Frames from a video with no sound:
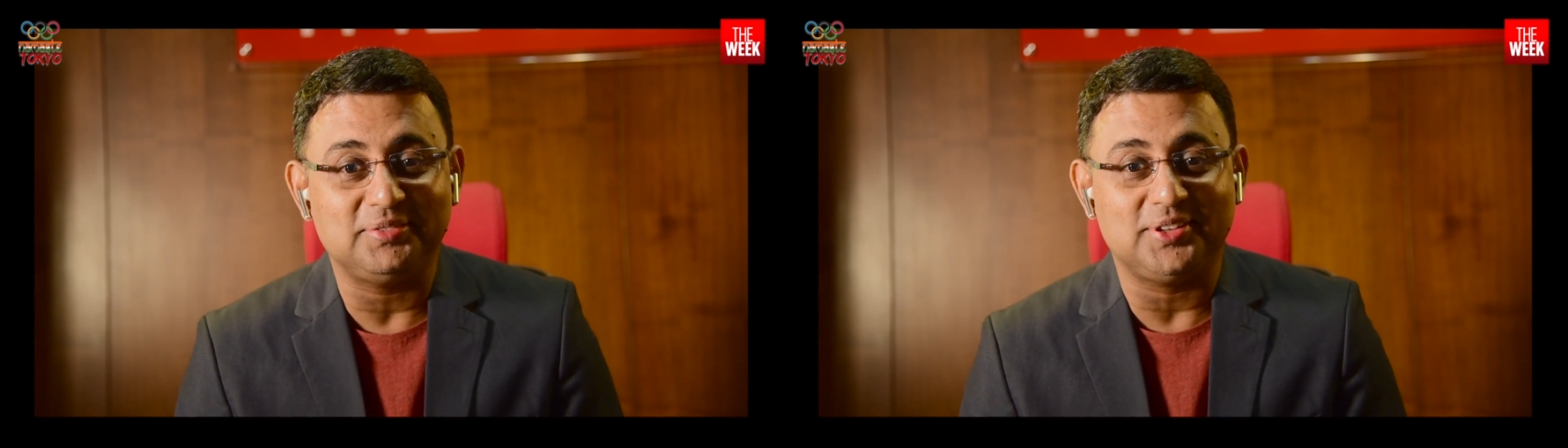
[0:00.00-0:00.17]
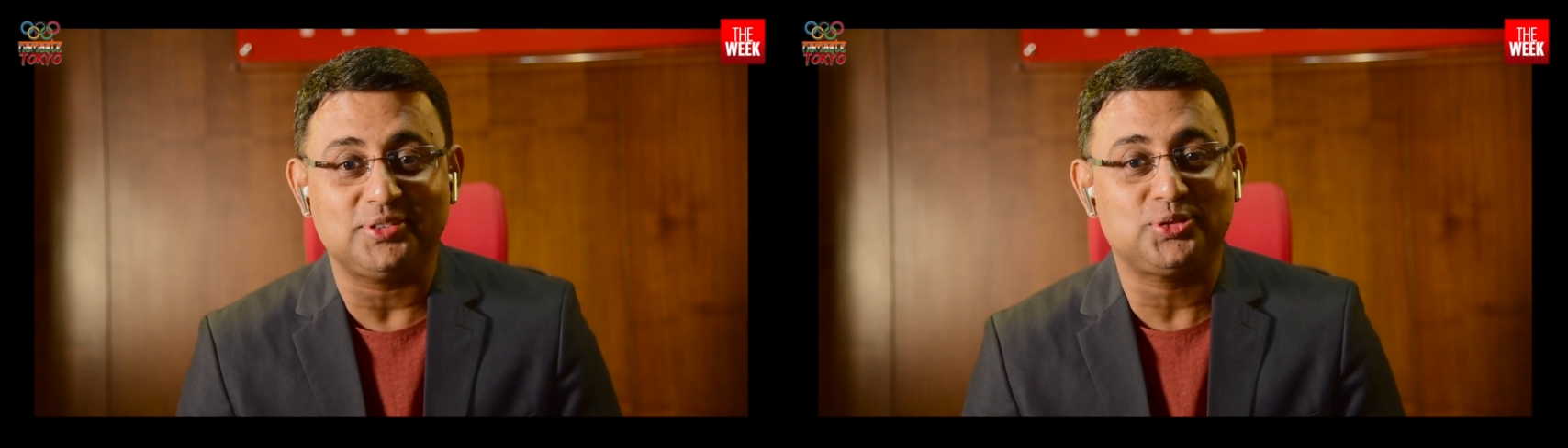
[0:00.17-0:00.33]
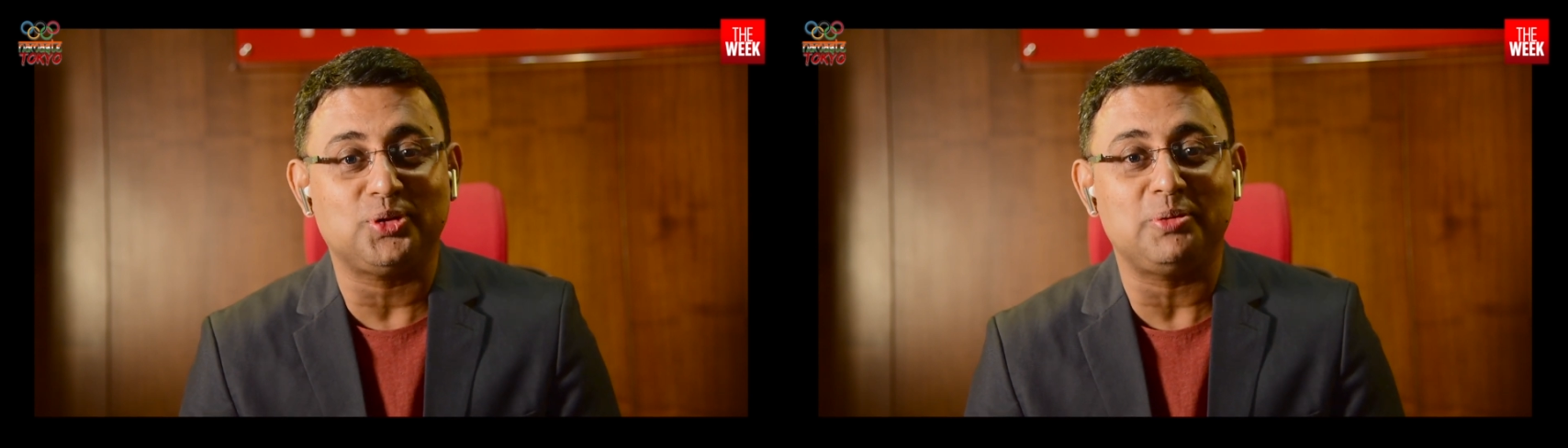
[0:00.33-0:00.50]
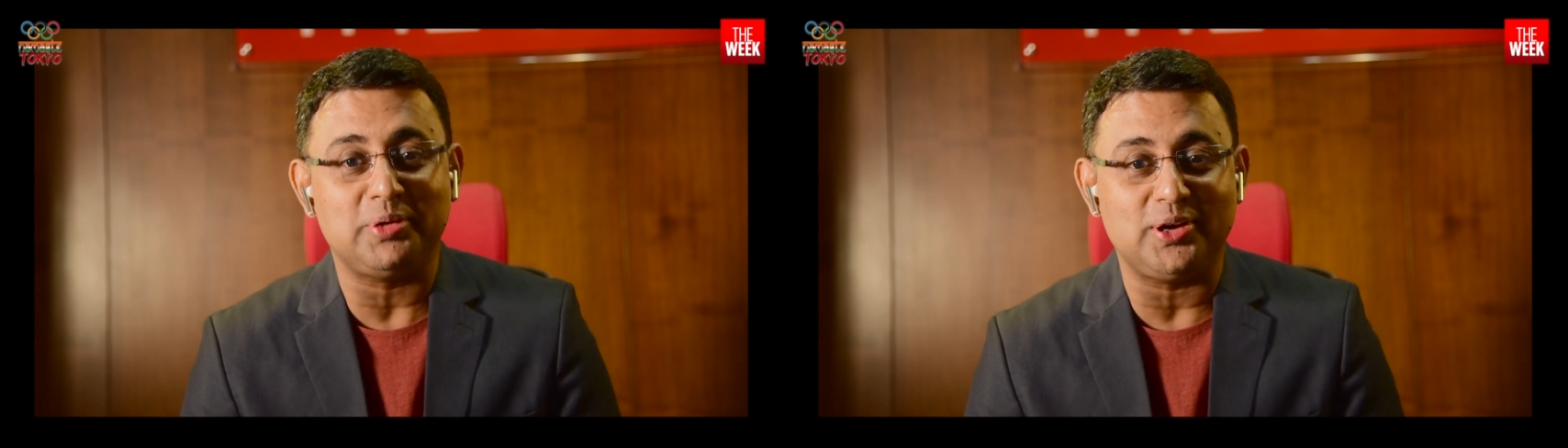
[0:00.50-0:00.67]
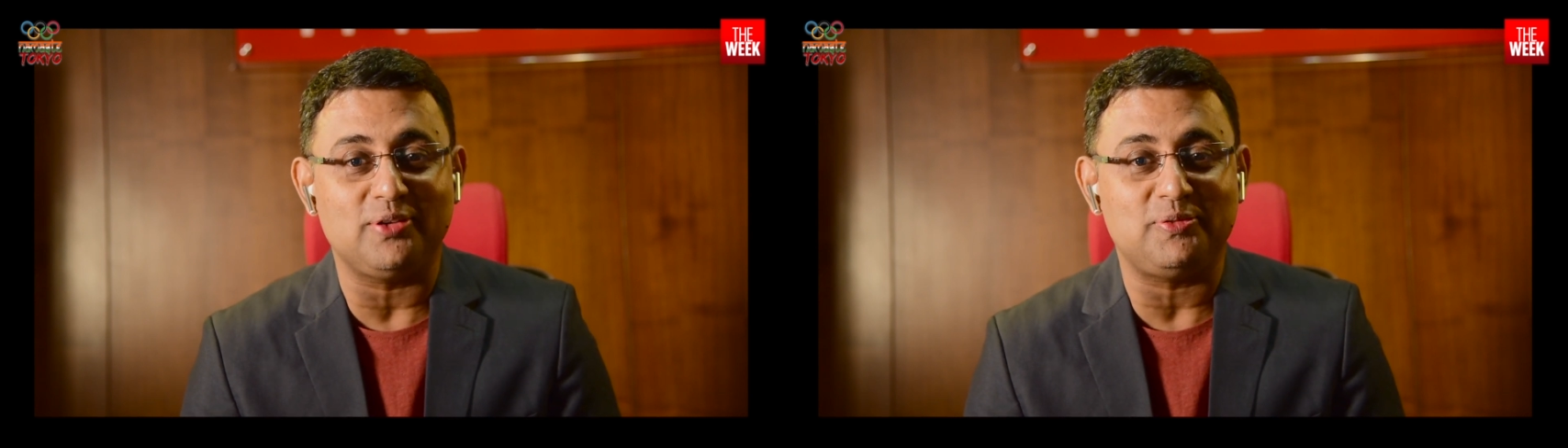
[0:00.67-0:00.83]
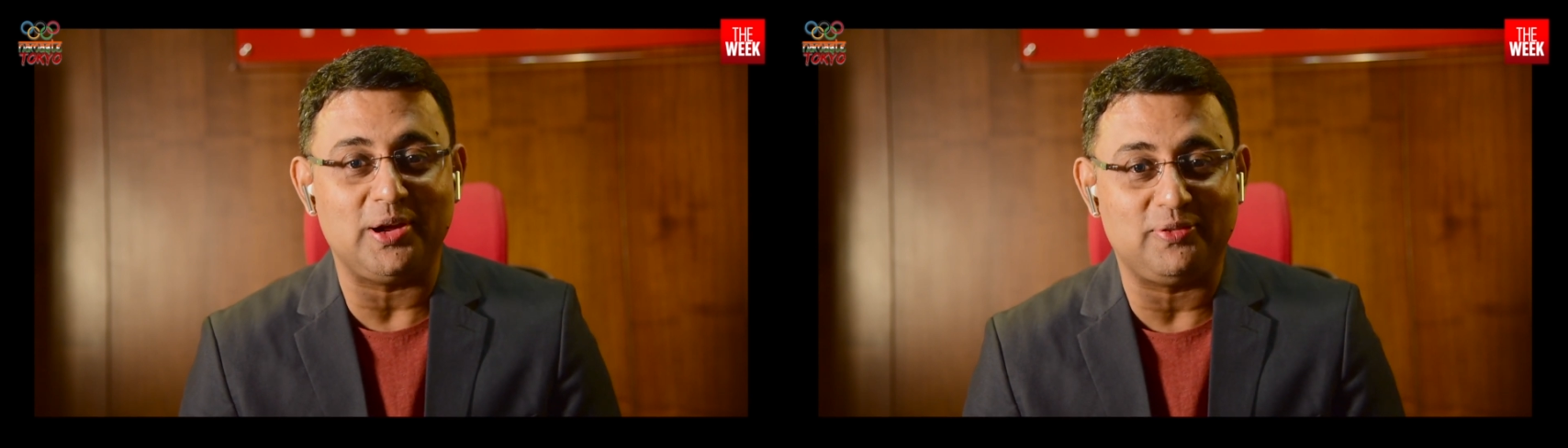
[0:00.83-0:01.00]
There's so many
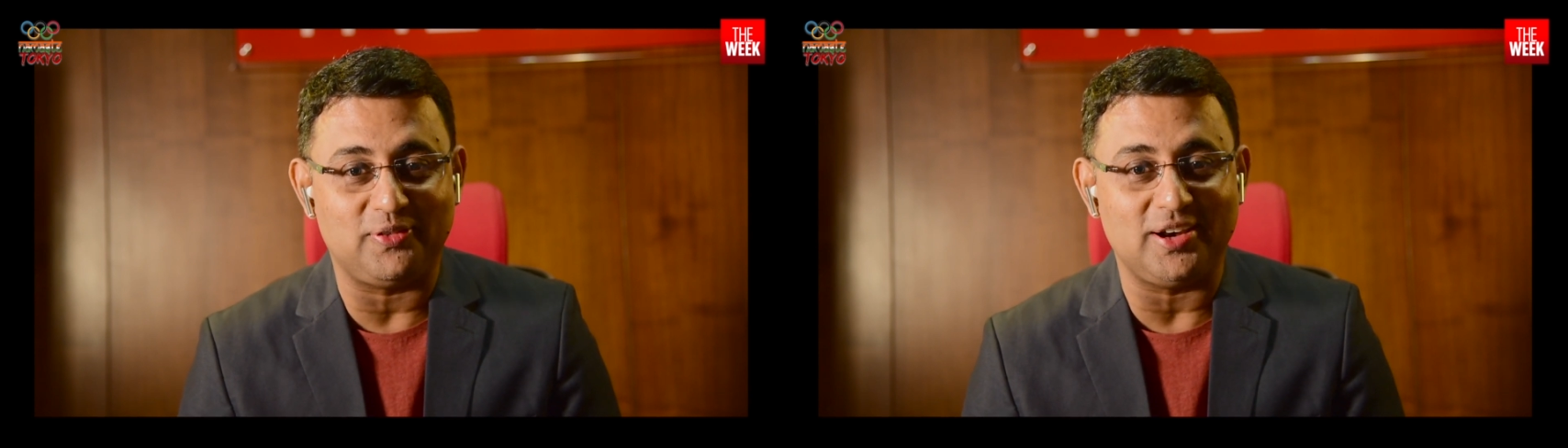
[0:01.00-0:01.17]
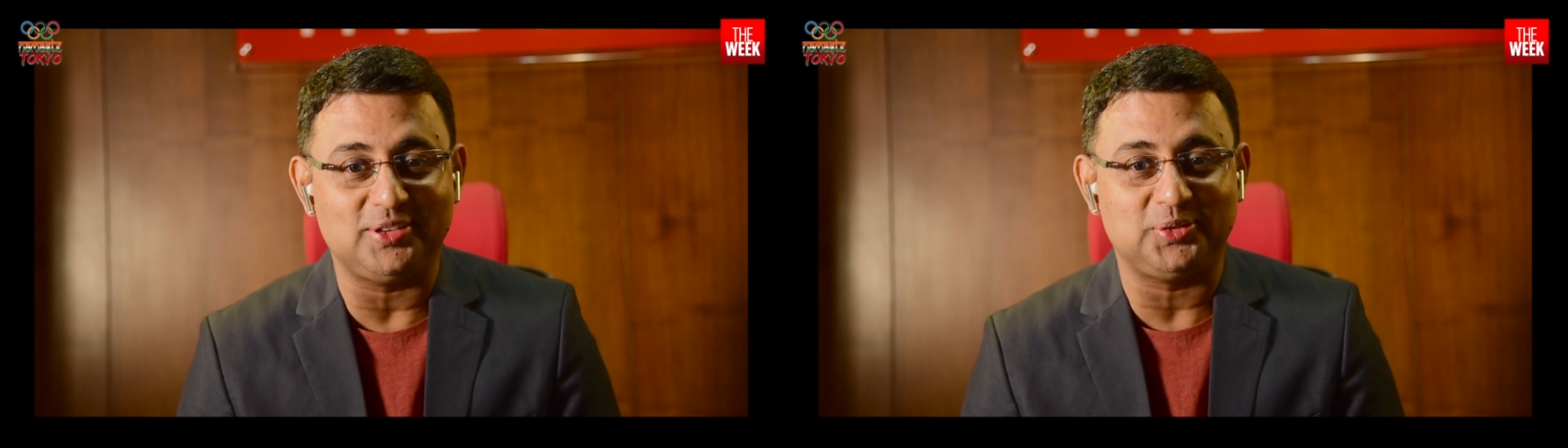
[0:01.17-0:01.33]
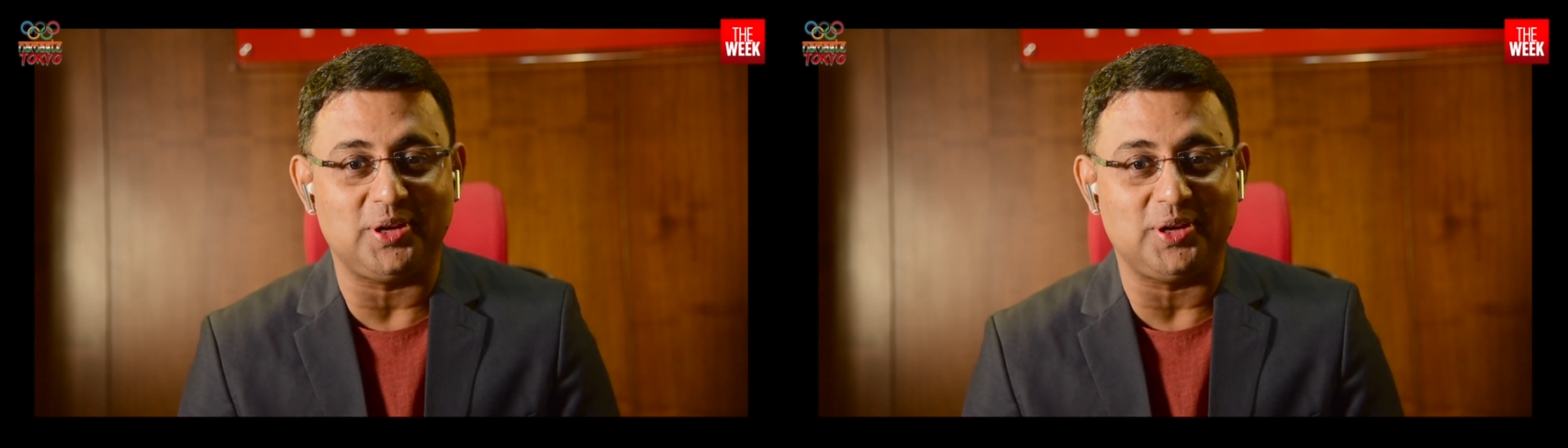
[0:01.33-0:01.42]
of my friends,